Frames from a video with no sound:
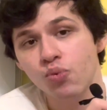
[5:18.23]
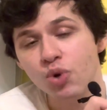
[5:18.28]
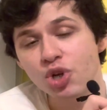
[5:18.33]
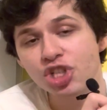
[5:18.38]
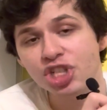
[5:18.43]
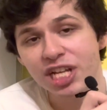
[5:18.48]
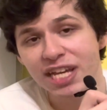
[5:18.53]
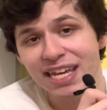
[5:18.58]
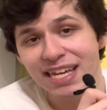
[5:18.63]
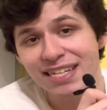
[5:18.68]

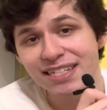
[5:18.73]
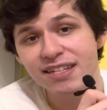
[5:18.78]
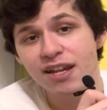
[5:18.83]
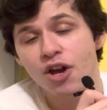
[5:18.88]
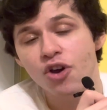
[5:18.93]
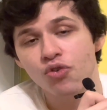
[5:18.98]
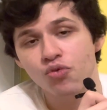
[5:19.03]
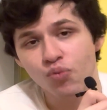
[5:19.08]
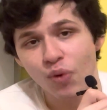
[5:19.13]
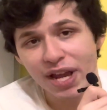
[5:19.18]
which is
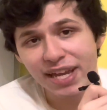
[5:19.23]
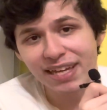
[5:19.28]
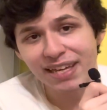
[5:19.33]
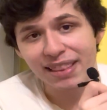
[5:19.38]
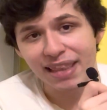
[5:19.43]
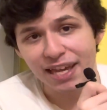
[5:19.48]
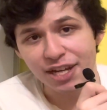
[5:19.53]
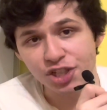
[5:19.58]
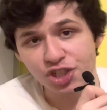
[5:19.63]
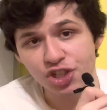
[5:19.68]

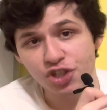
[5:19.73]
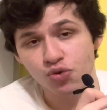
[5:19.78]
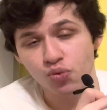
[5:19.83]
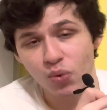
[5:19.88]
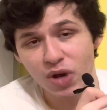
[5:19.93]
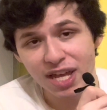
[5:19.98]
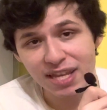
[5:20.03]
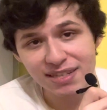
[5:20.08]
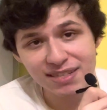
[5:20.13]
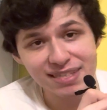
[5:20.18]
regulation
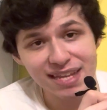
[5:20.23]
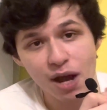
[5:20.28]
wins.